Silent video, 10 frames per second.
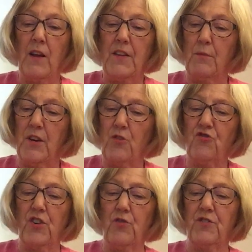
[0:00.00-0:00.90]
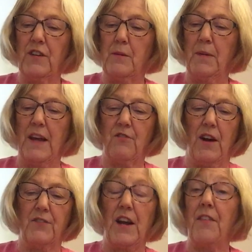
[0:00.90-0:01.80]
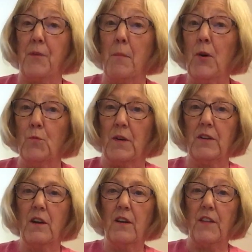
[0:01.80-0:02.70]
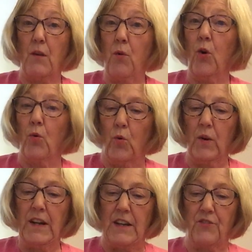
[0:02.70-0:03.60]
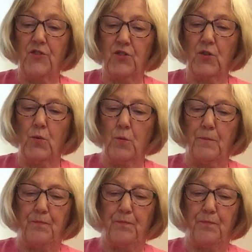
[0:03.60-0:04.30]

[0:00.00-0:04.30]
There were no children in the playground at the moment. They were all in school.